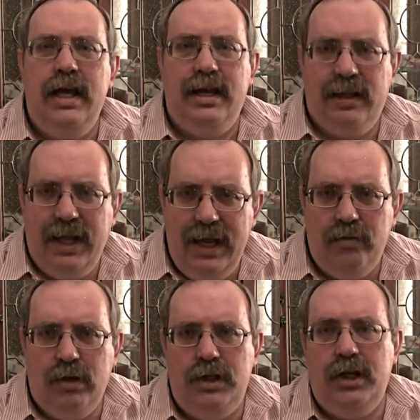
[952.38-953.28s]
in a
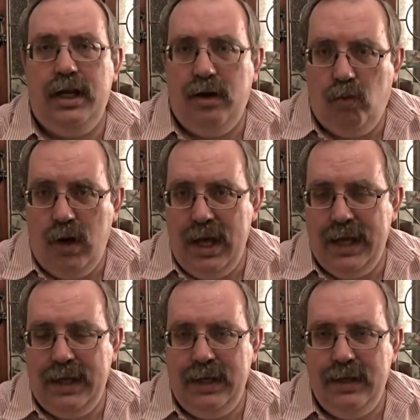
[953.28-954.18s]
language, in a
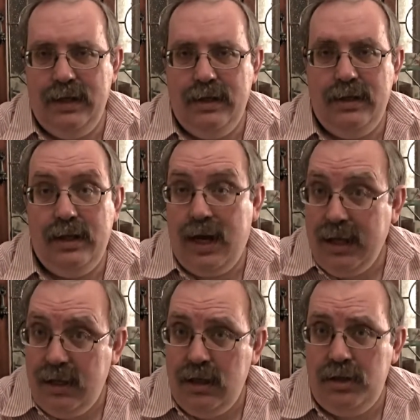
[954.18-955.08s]
way that
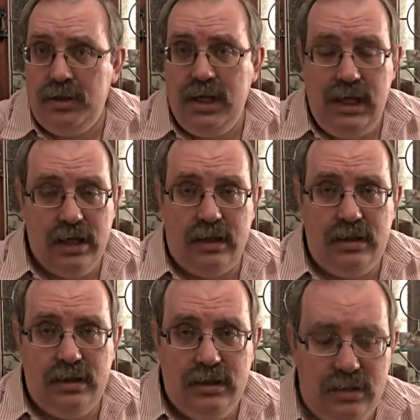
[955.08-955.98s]
I can understand.